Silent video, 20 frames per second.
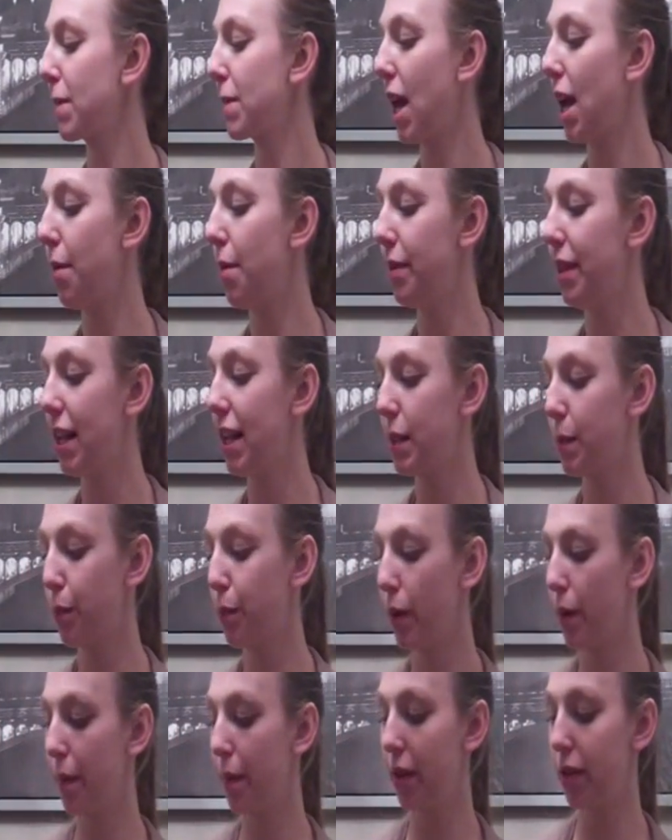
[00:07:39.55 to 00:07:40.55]
And that's
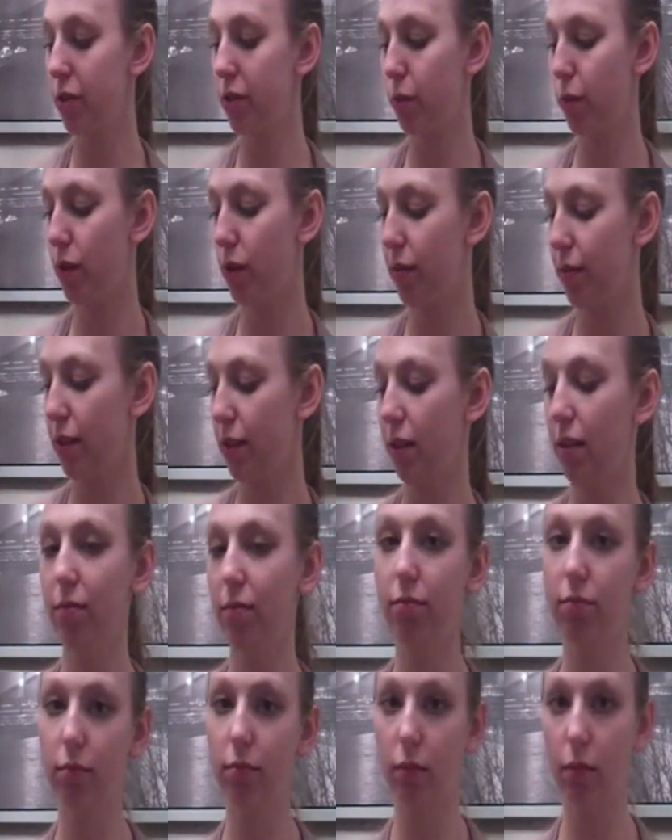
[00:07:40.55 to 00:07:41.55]
pretty much one of the
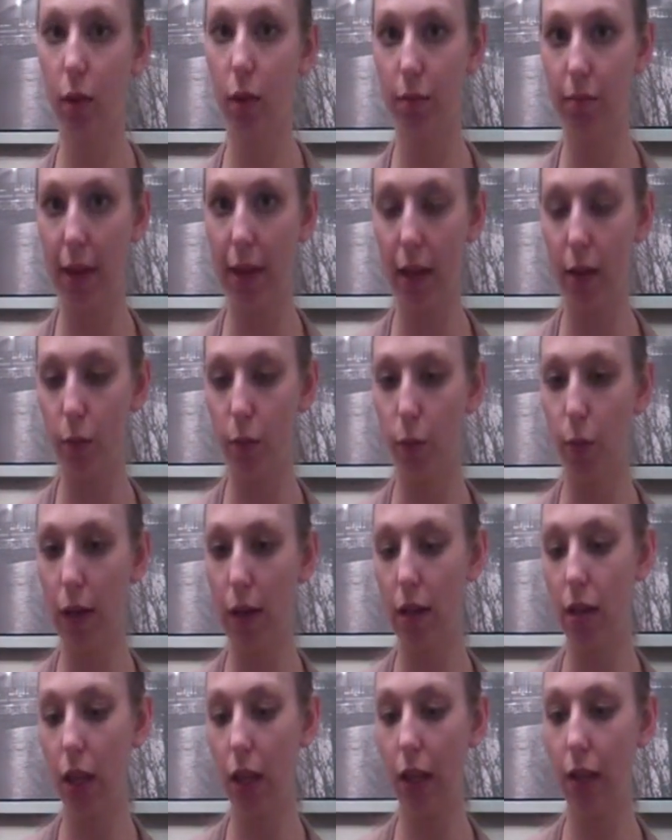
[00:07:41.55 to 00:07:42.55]
main
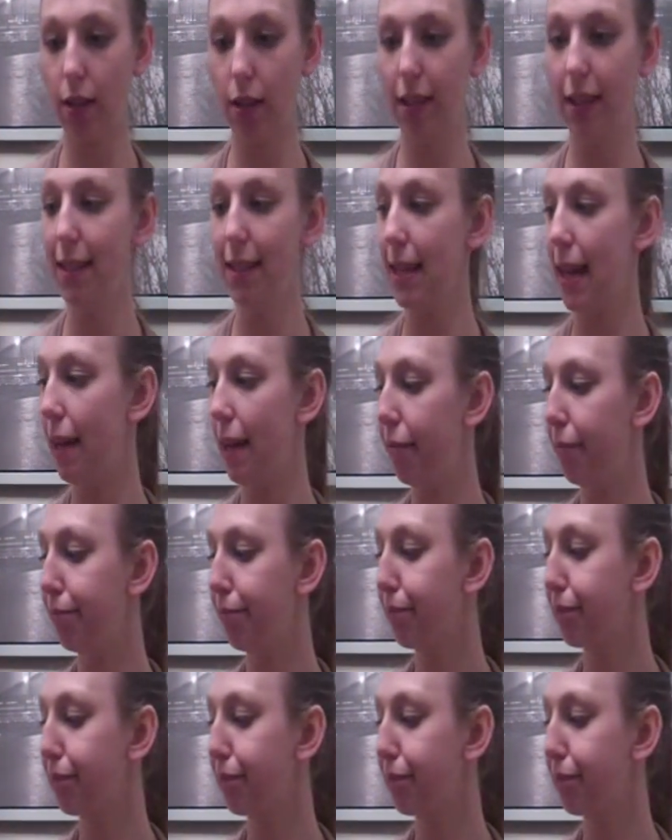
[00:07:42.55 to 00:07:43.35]
wheat things that he's had.